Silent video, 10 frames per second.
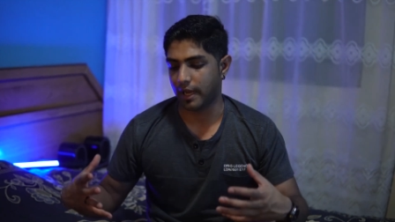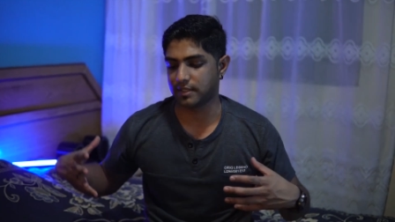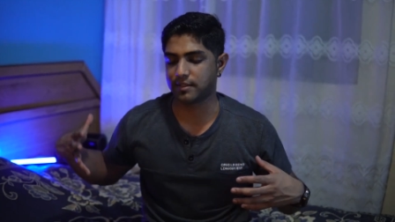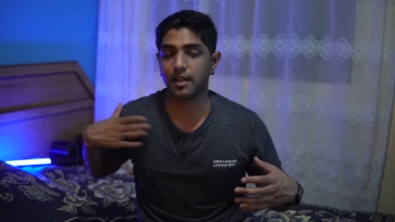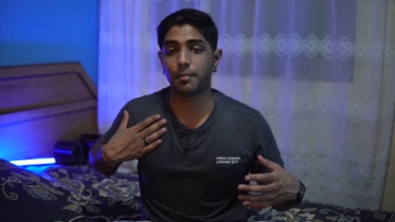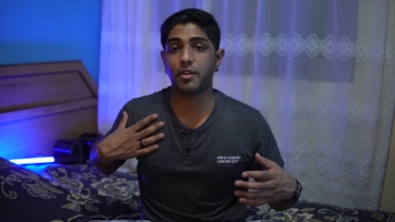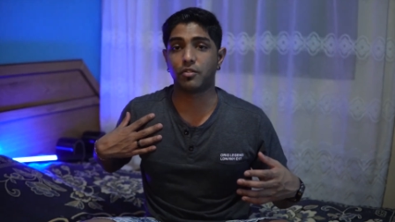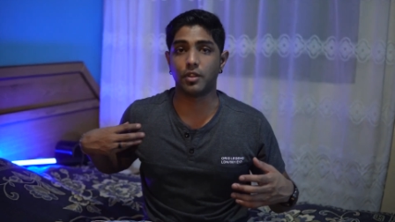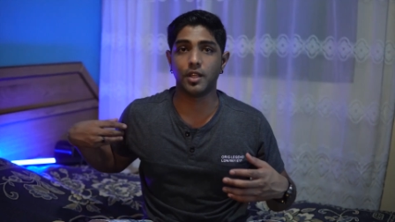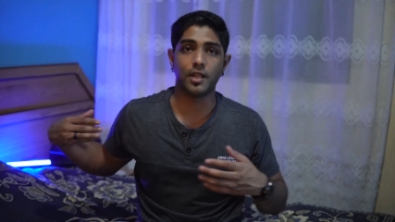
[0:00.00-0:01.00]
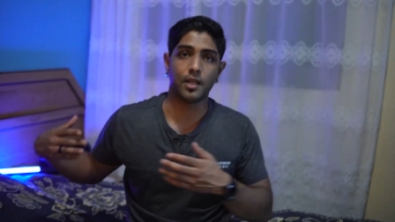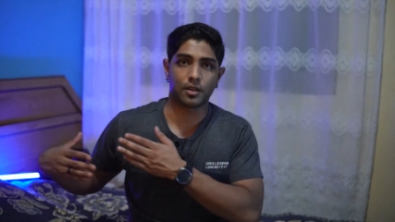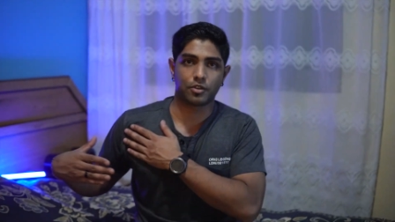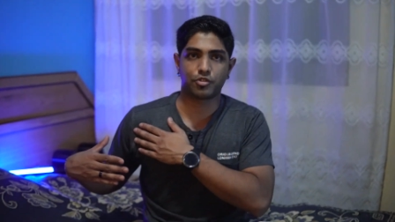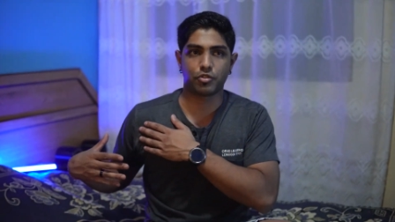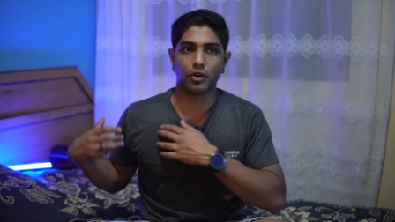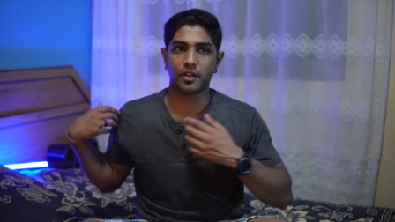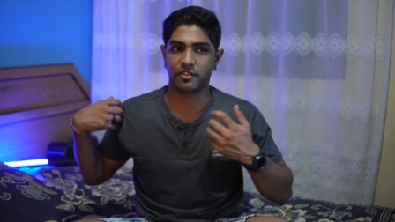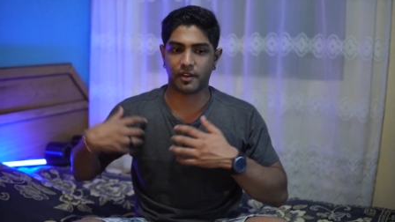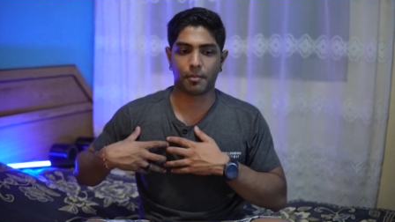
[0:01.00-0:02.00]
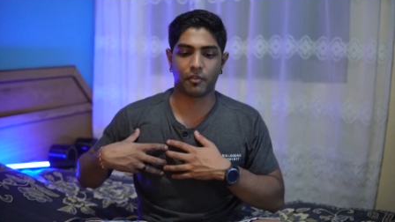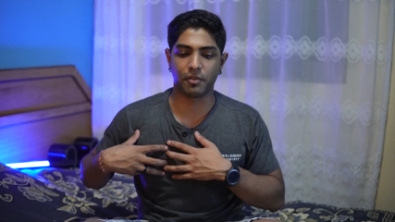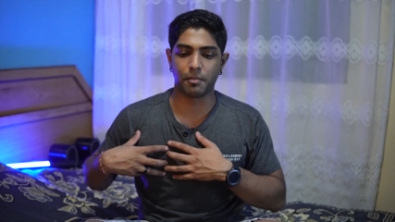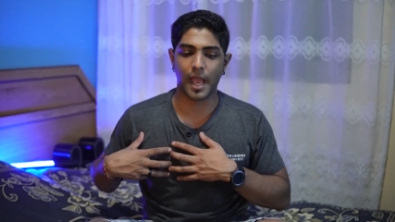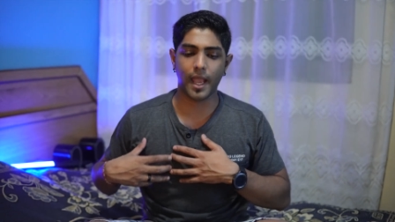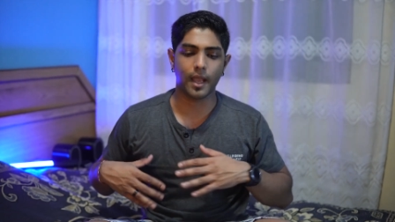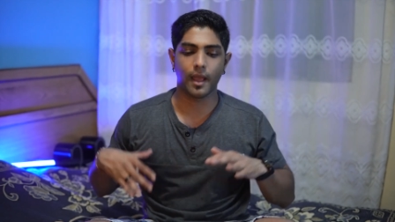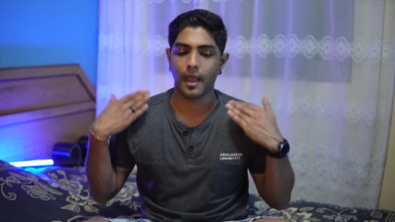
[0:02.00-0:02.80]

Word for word: I just clip it to the shoulder strap of the bag